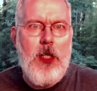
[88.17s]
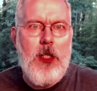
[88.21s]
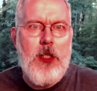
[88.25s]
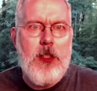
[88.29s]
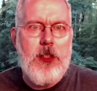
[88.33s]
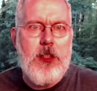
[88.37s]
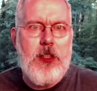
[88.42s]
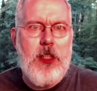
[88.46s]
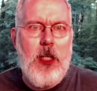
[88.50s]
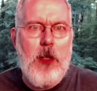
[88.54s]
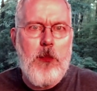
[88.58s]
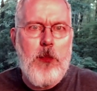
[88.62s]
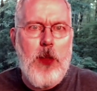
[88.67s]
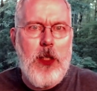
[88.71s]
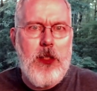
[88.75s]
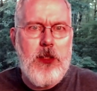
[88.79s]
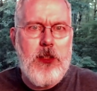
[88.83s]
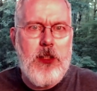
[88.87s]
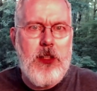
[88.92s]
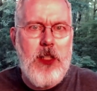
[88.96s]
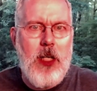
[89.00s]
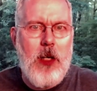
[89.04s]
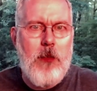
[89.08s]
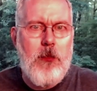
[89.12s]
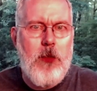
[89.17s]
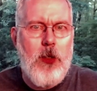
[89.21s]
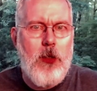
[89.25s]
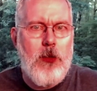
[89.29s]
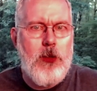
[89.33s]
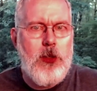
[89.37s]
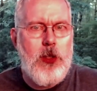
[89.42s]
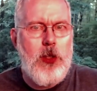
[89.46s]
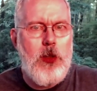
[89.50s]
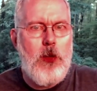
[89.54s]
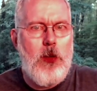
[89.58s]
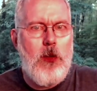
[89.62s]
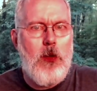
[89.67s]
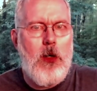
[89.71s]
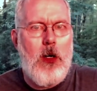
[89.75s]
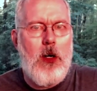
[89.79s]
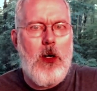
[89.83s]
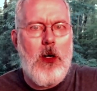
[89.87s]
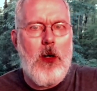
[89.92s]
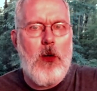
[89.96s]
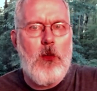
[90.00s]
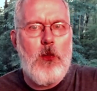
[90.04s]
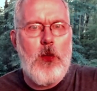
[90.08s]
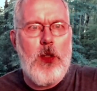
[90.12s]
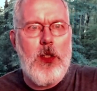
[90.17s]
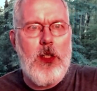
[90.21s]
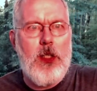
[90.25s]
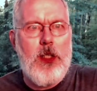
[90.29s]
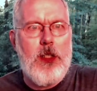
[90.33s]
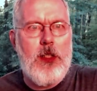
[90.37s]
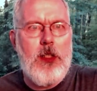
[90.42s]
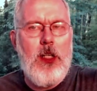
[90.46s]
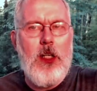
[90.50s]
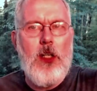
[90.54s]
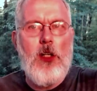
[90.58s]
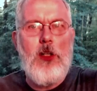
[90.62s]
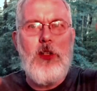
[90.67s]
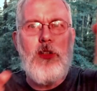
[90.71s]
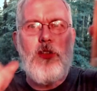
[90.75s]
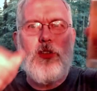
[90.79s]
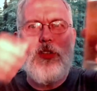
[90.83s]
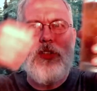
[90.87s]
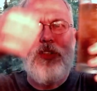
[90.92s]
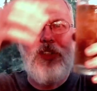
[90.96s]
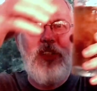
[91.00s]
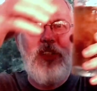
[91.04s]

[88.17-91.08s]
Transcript: step by step, those who are willing should